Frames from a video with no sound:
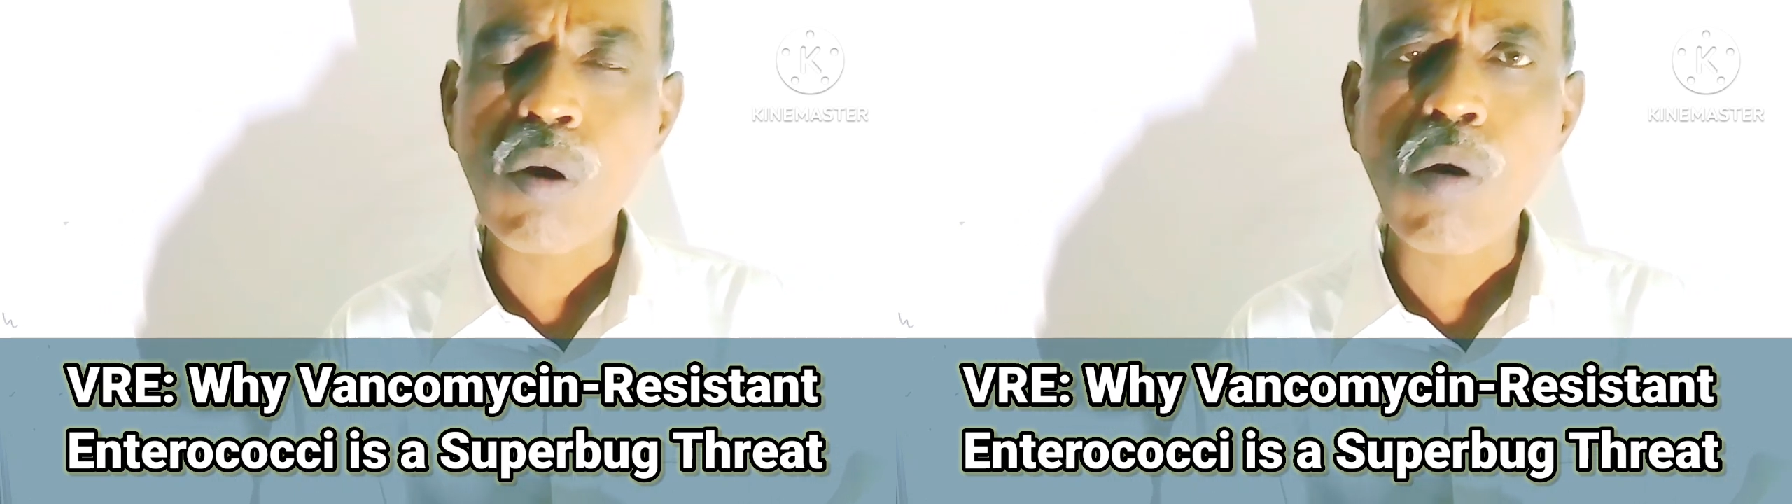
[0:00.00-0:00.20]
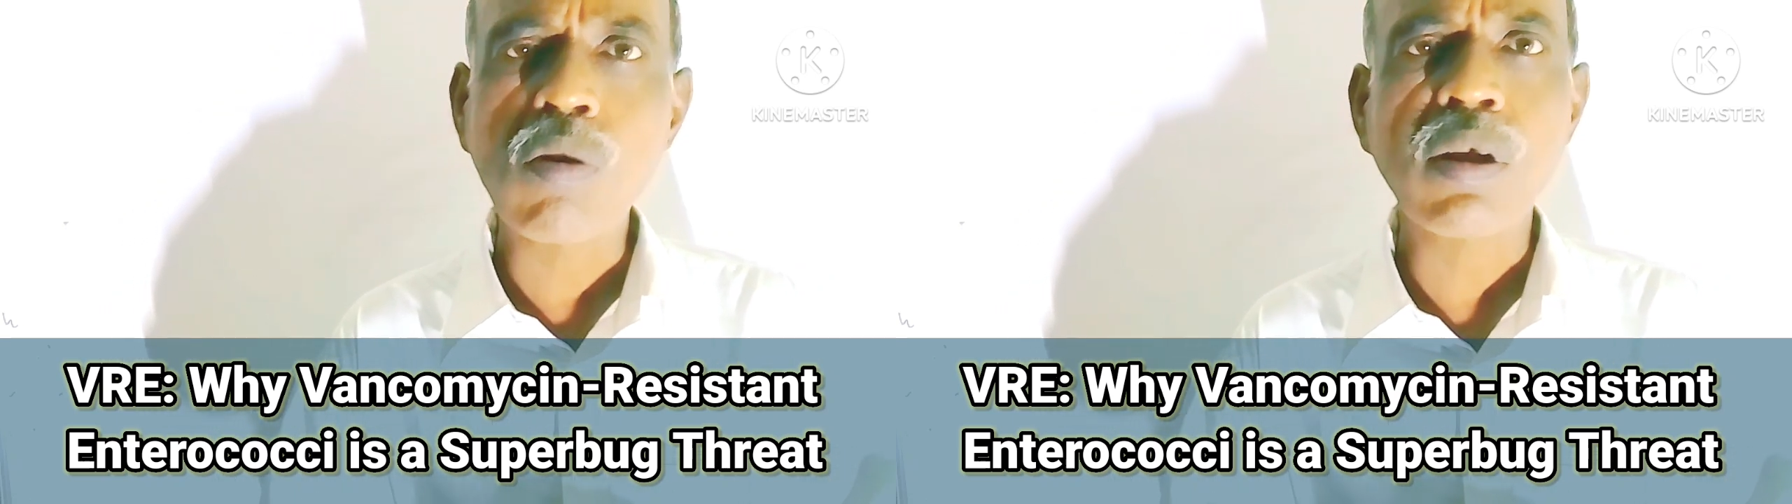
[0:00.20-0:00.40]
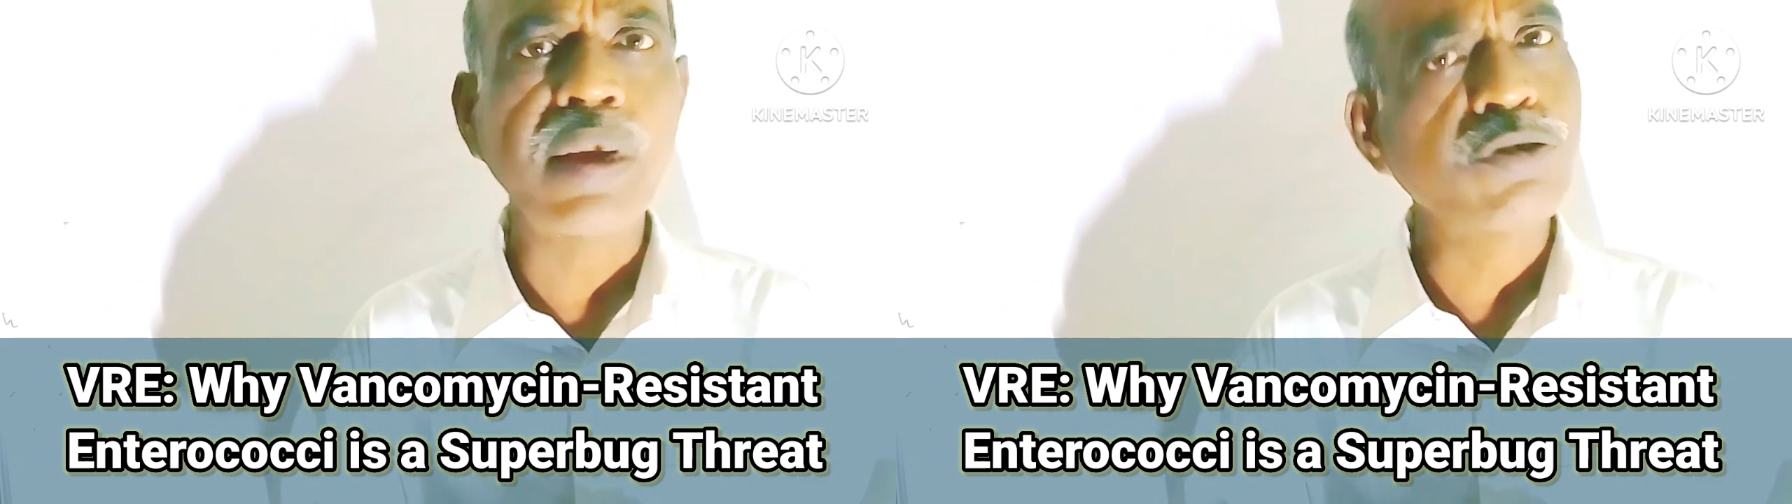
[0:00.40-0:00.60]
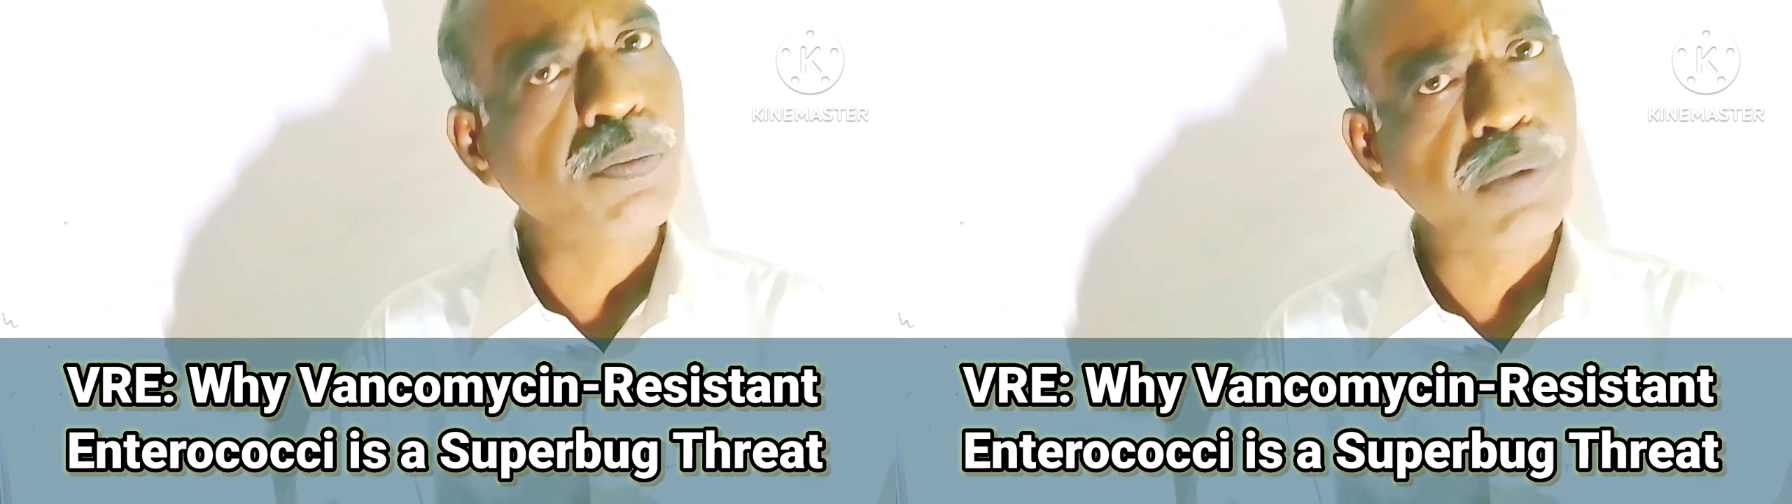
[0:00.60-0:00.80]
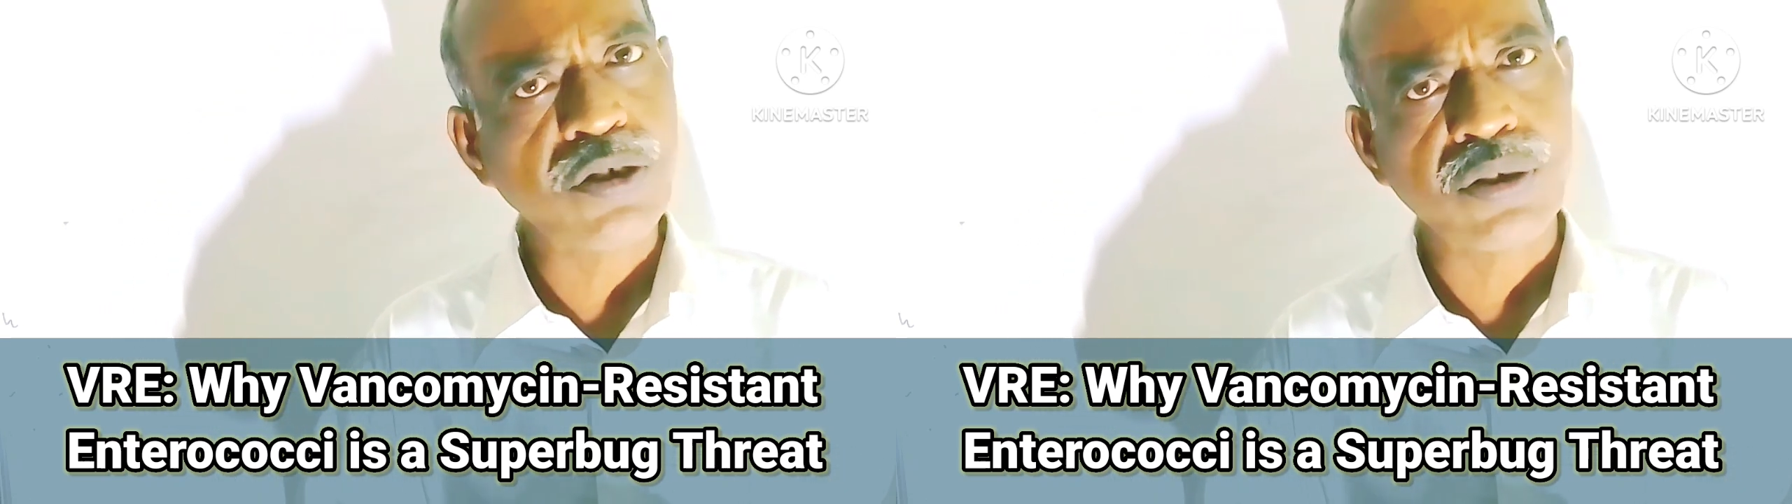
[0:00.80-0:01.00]
all kinds
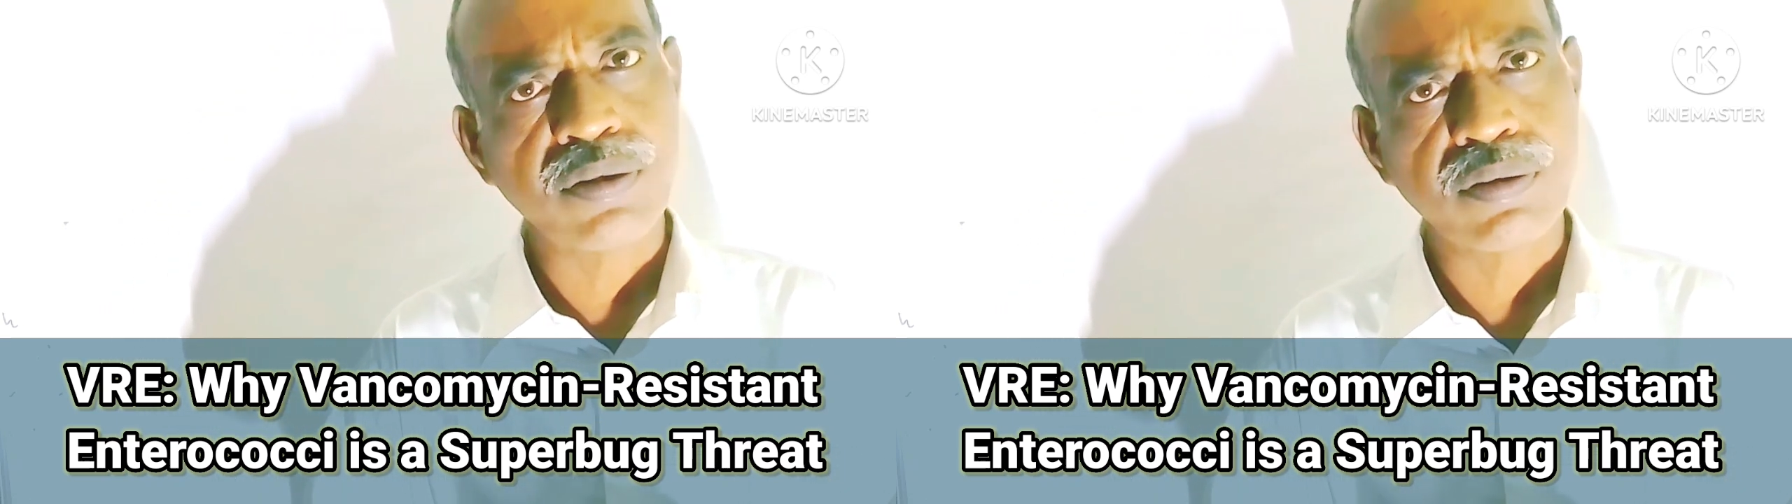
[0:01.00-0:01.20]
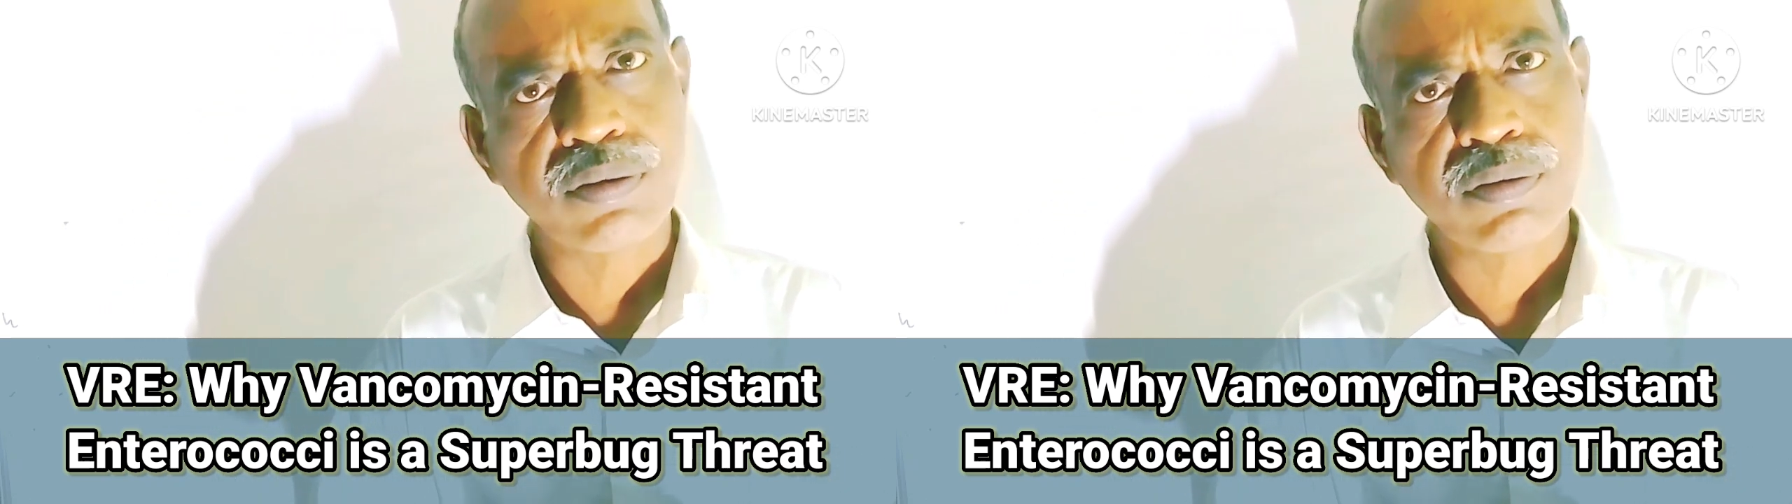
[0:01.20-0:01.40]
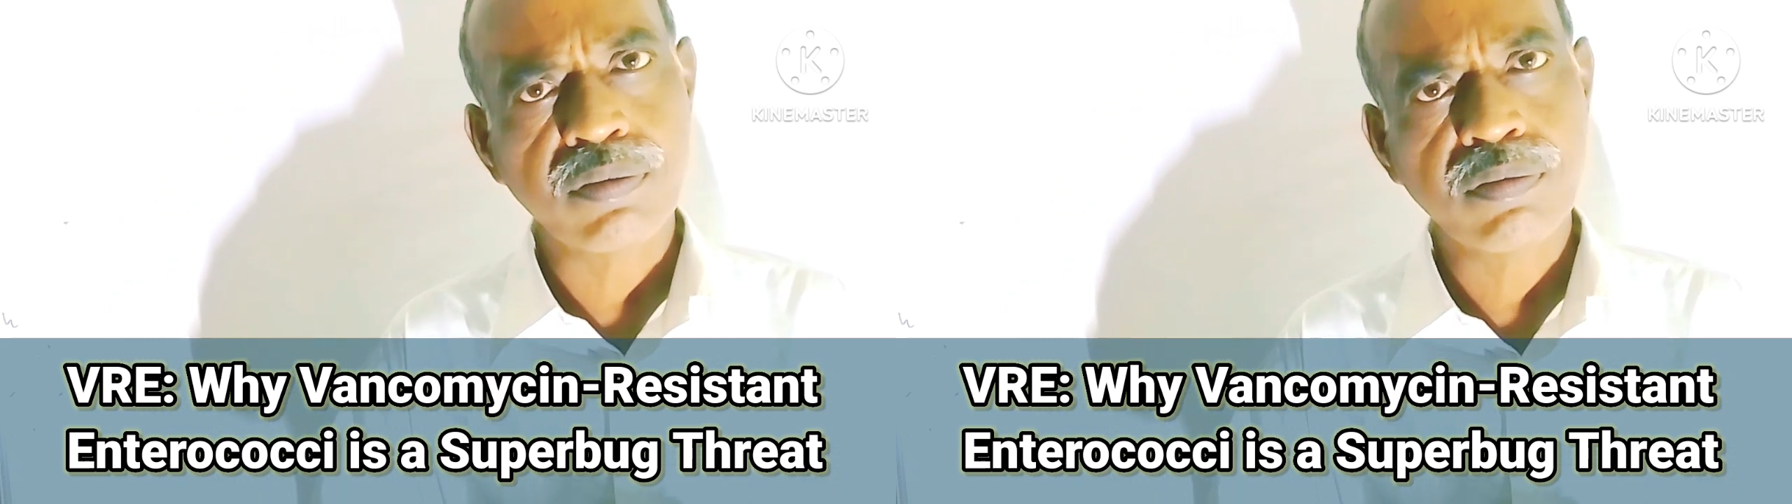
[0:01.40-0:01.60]
of patients.